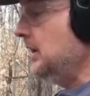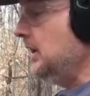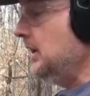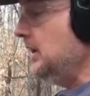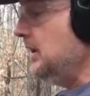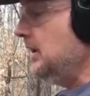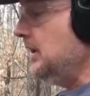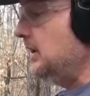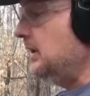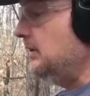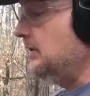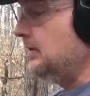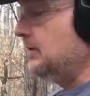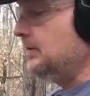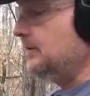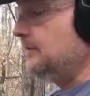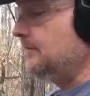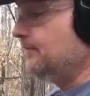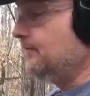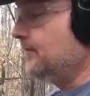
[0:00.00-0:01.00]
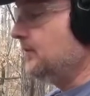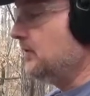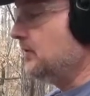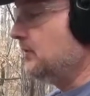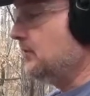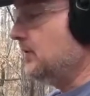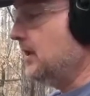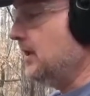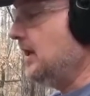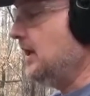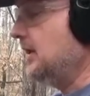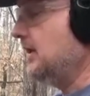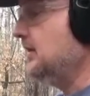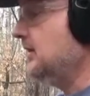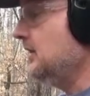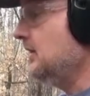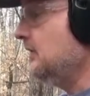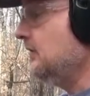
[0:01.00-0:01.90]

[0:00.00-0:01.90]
And the reality